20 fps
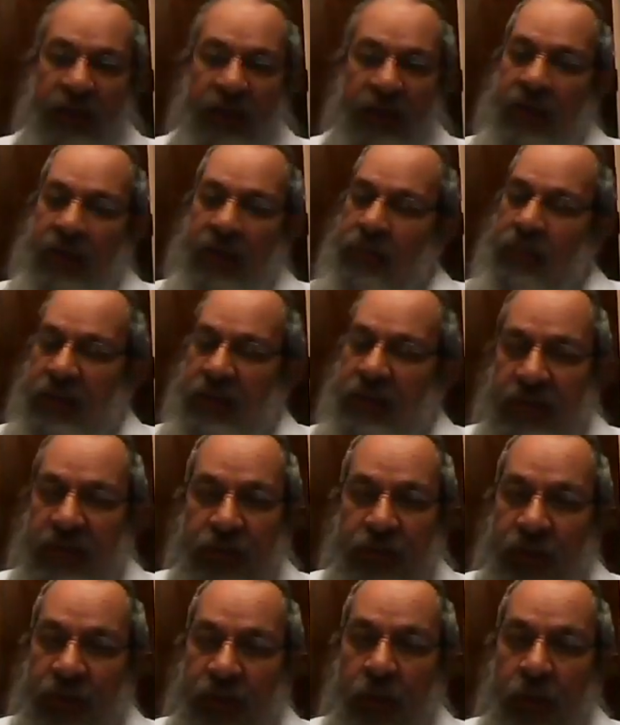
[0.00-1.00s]
Rebbe and said,
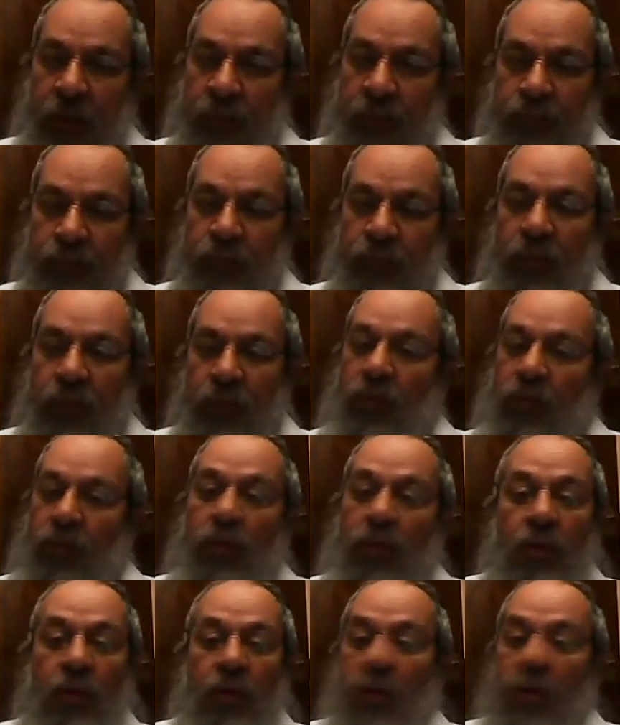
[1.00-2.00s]
no,
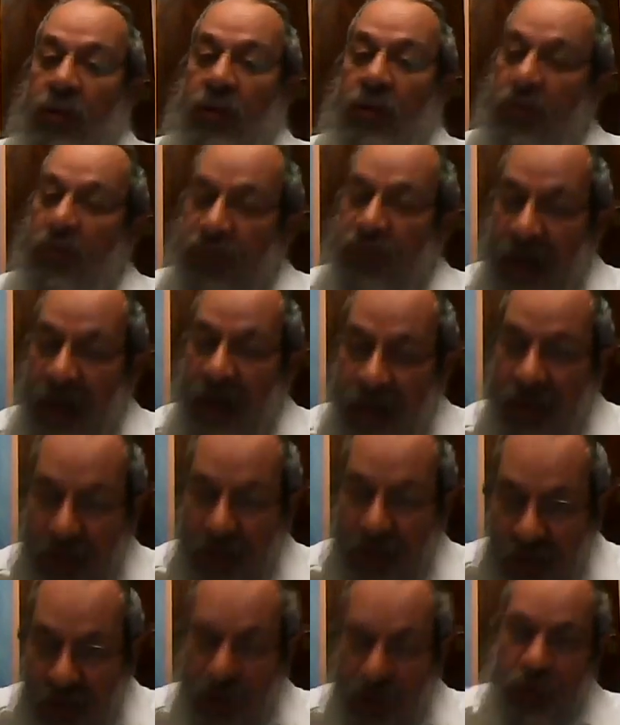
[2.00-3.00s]
they
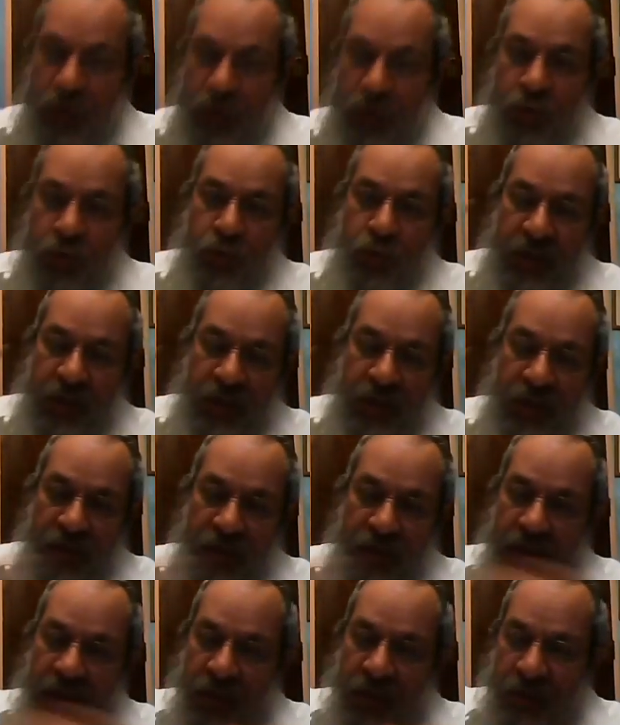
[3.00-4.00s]
need you here
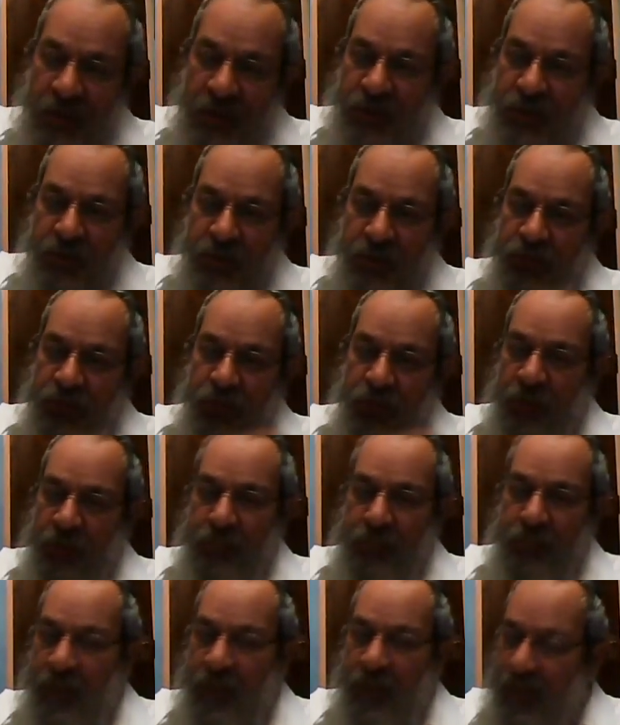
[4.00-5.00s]
in Eastern Europe.
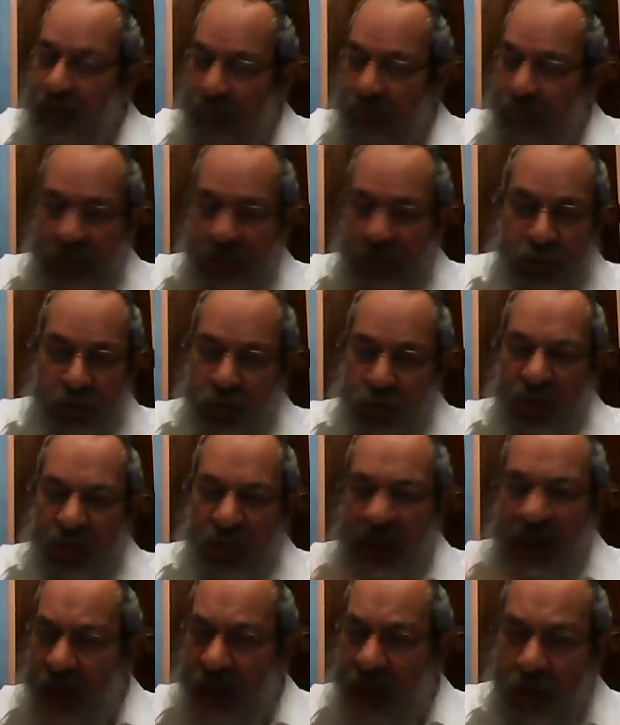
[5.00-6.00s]
Please, you
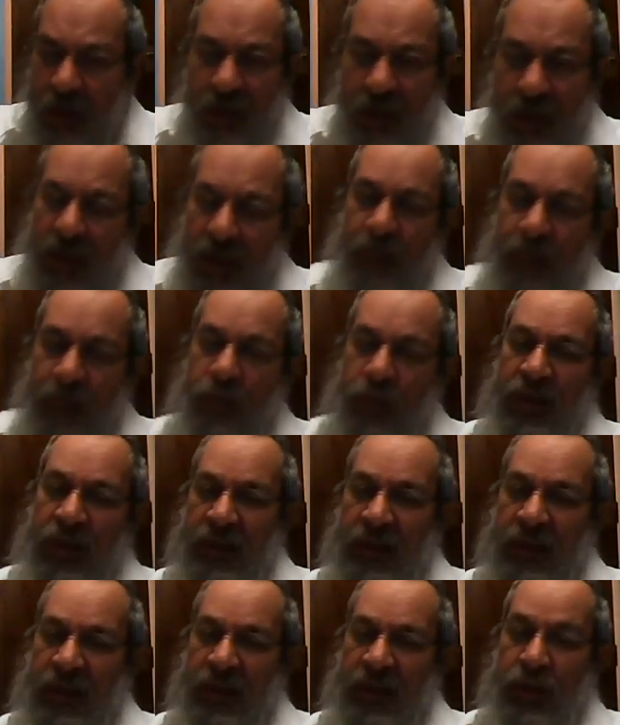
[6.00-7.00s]
cannot come with
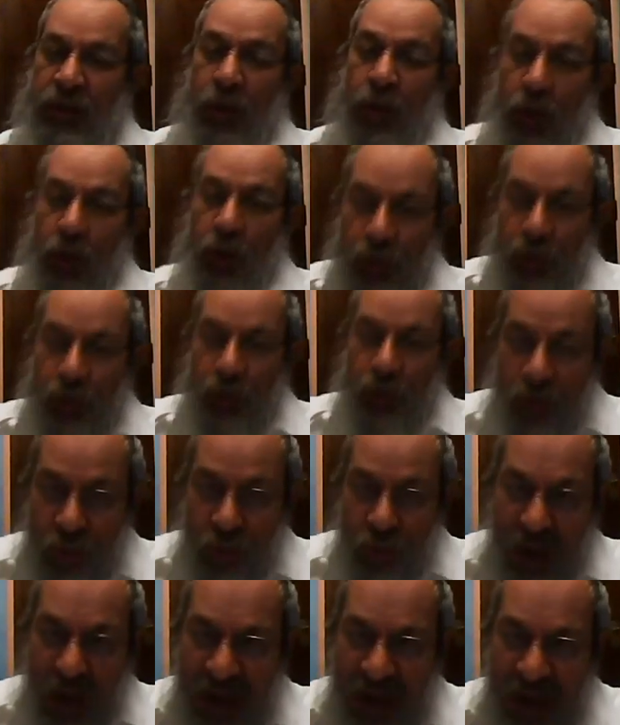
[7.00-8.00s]
us. You
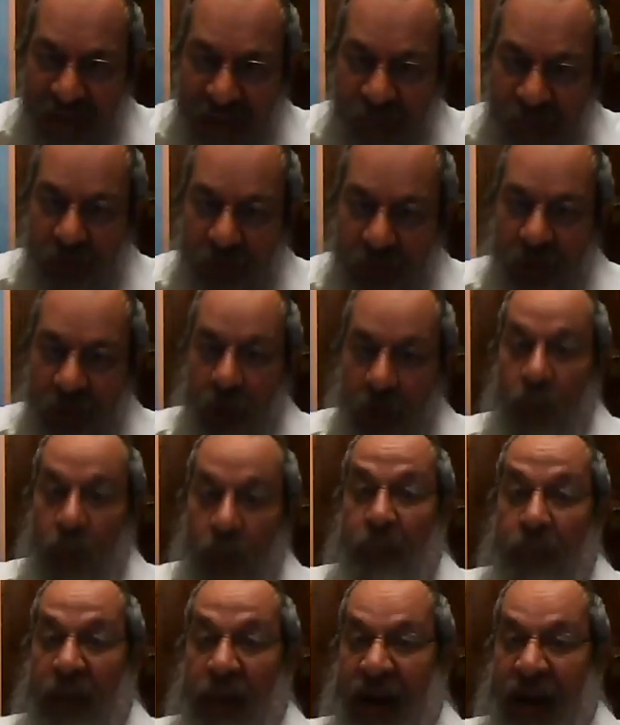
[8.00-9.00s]
have to go
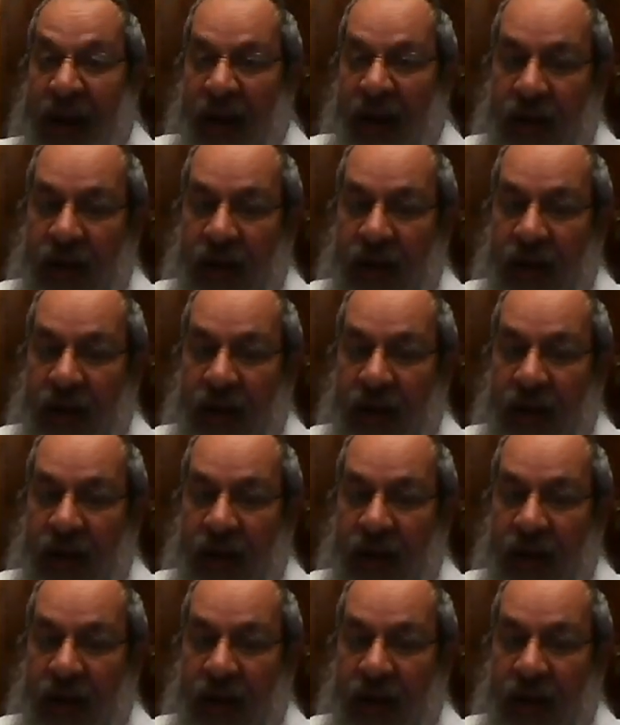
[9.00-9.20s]
back.